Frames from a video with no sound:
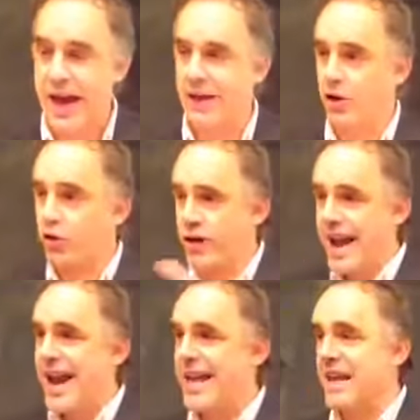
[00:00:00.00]
and
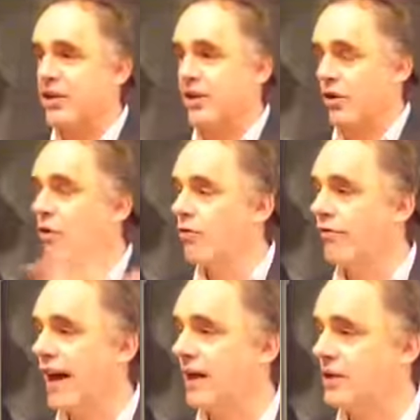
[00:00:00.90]
creating their own
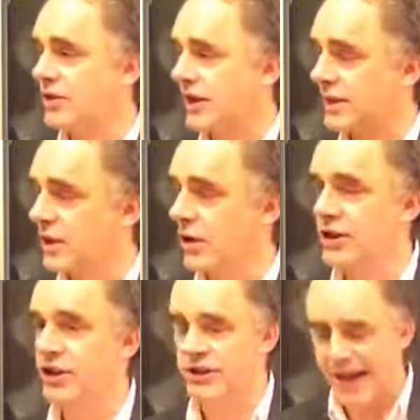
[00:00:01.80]
values as a
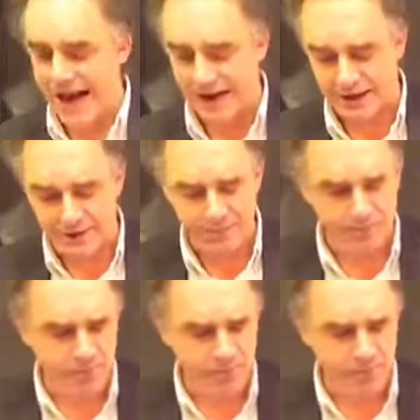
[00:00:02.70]
conscious act.